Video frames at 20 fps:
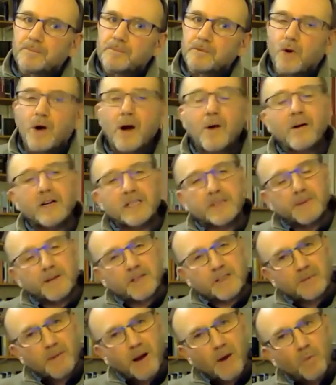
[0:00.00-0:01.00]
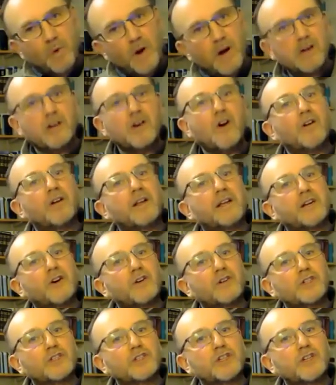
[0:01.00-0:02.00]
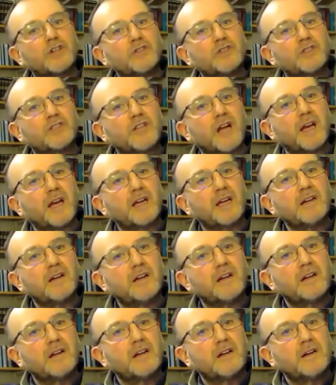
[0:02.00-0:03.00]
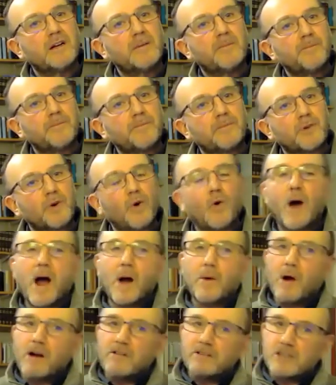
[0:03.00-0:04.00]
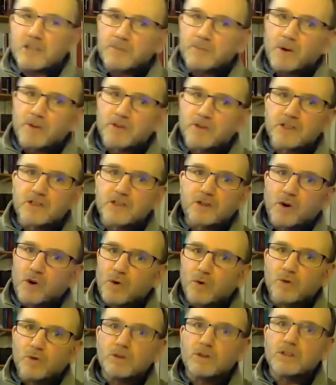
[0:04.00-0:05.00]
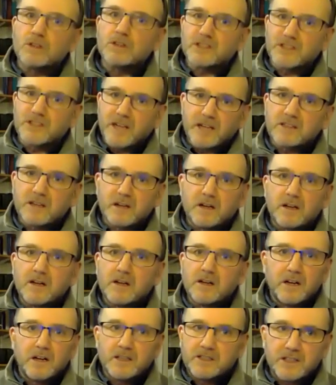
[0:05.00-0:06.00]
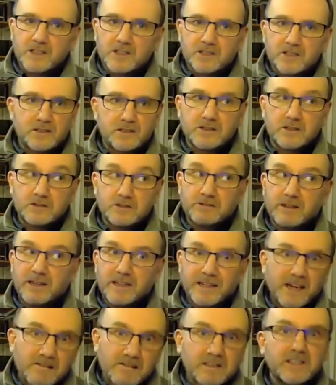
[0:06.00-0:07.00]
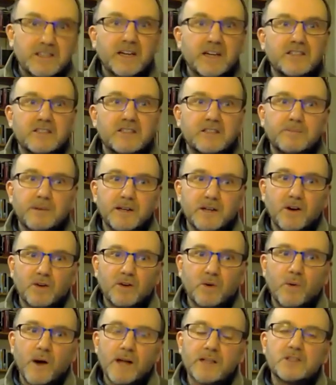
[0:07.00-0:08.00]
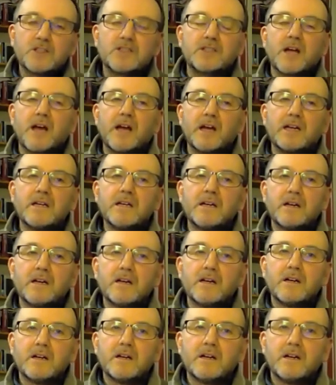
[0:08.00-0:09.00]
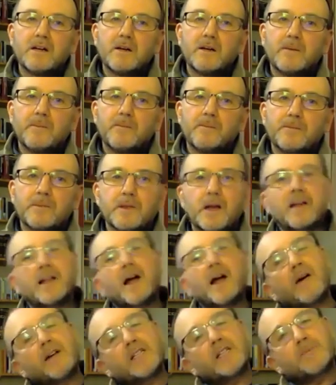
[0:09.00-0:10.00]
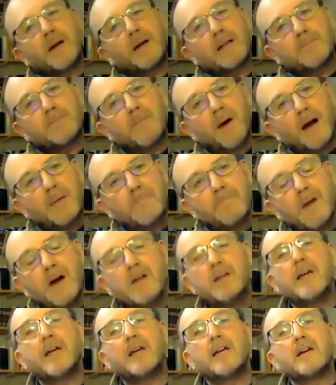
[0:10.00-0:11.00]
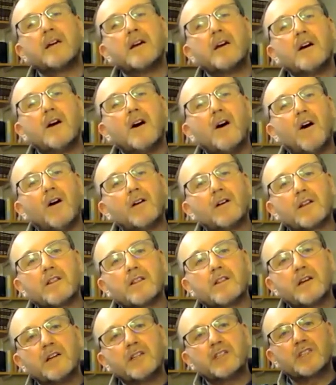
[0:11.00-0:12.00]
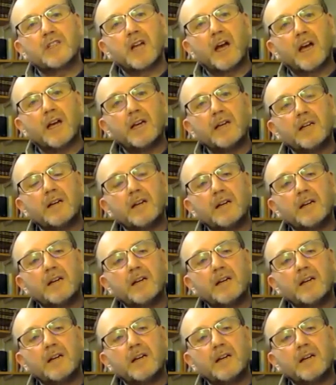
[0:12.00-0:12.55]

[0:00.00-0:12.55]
or how I speak to my work colleague on a Tuesday, or how I respond to the call centre assistant who's really irritated me on a Wednesday, and how I spend my money on a Thursday,